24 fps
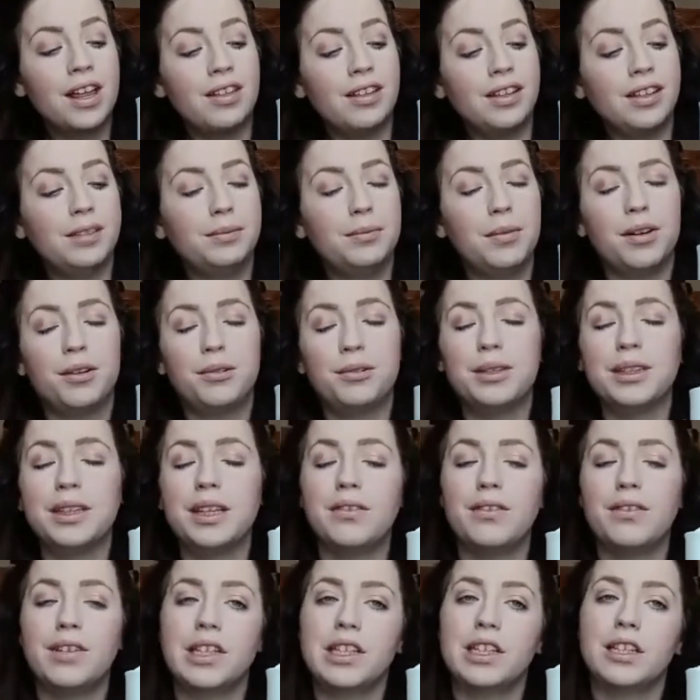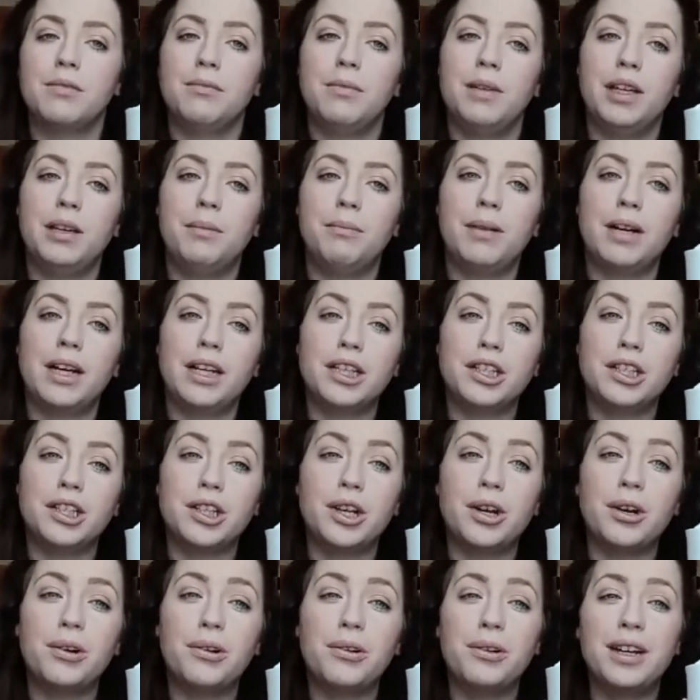This mug was given to me by
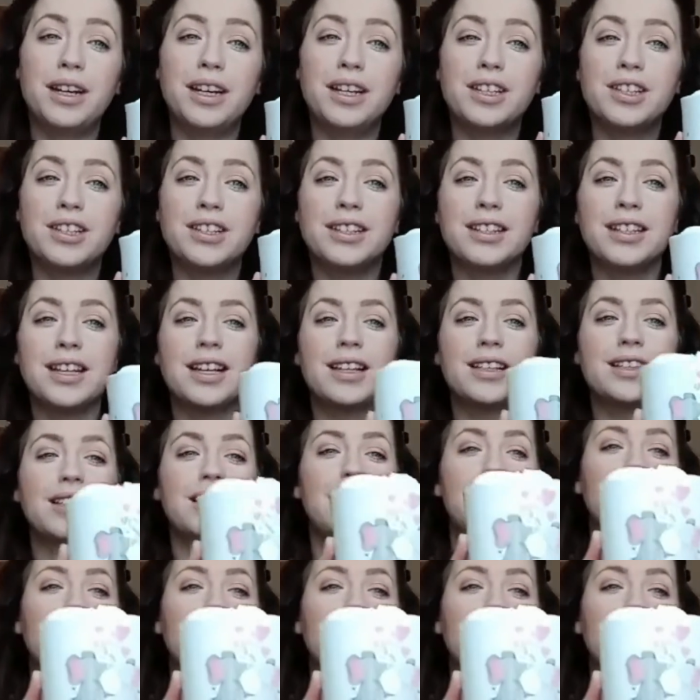Joe, and it just says